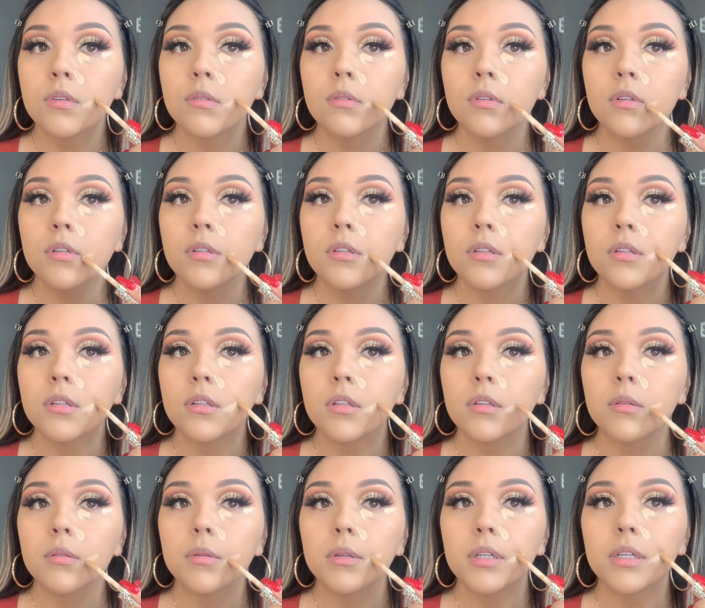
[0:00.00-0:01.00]
And then a
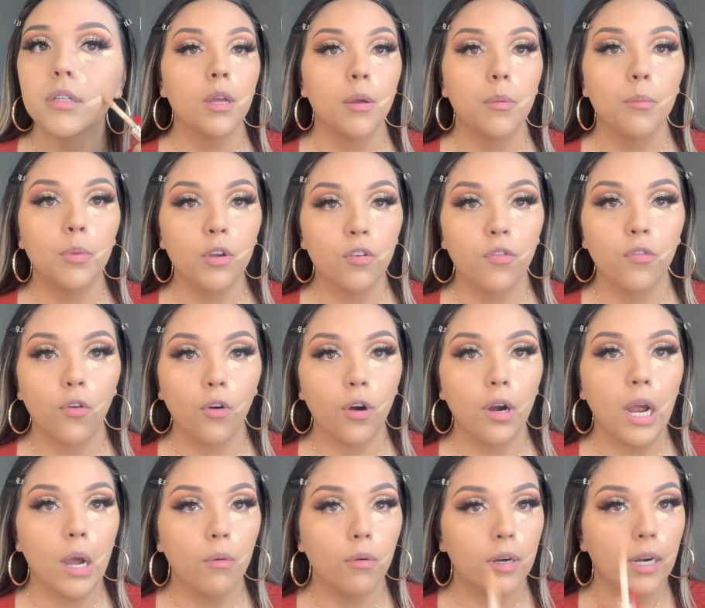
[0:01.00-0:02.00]
little right here.
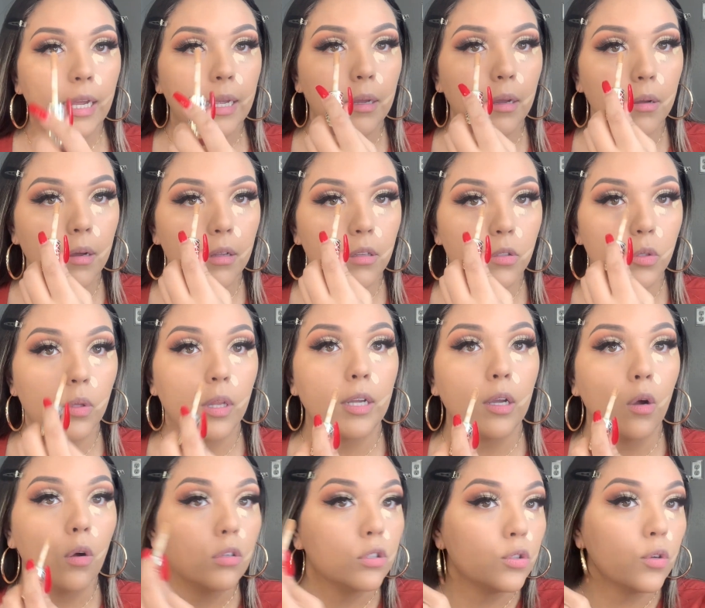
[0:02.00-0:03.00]
Before I would like do like
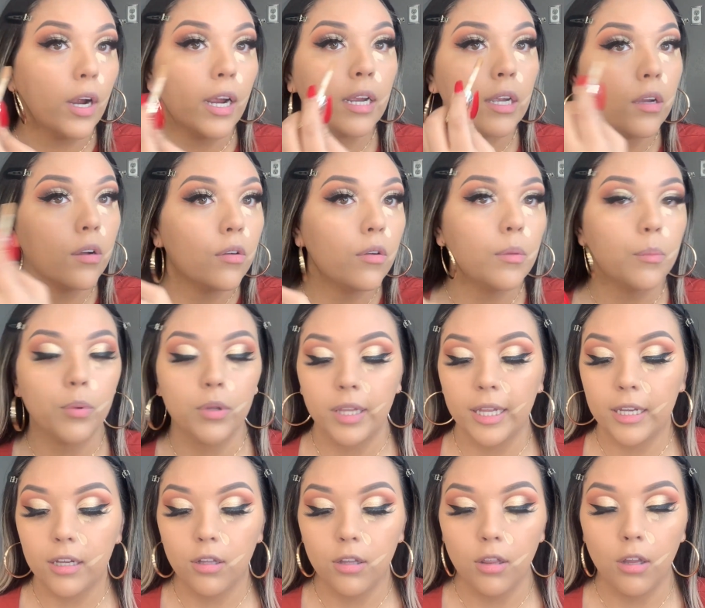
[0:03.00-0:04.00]
a whole triangle and put
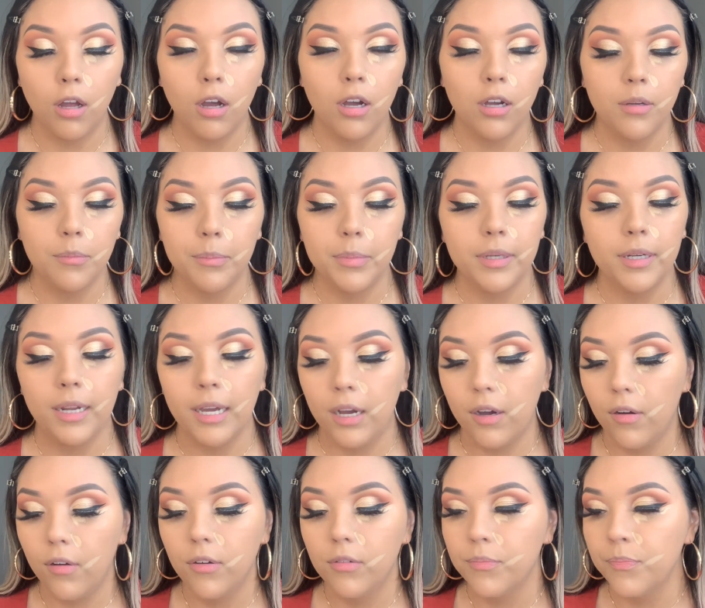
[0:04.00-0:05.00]
like a lot, but
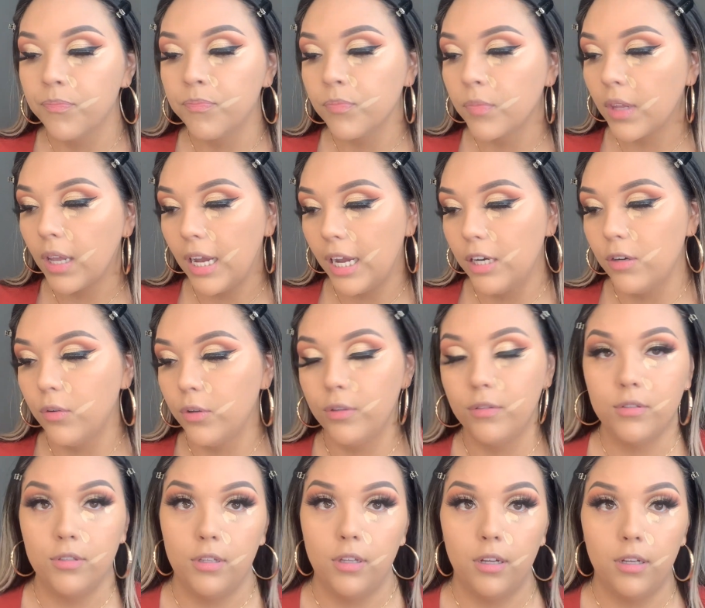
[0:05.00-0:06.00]
now I don't
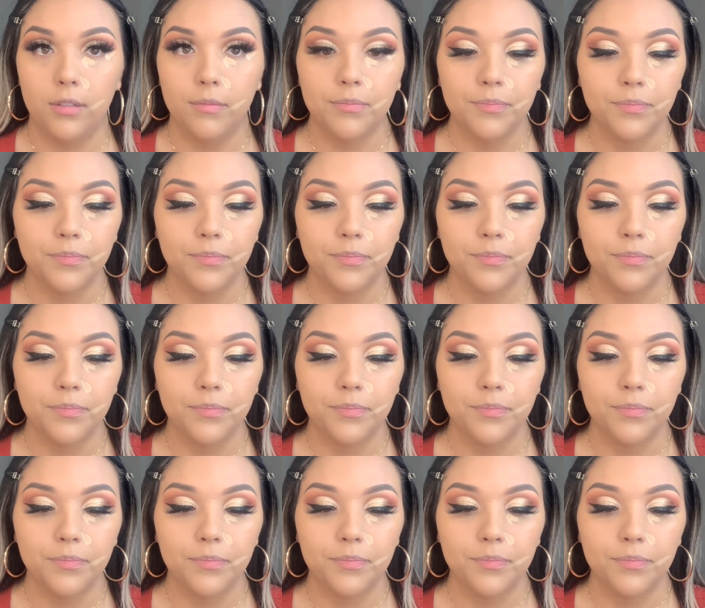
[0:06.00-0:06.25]
use a lot.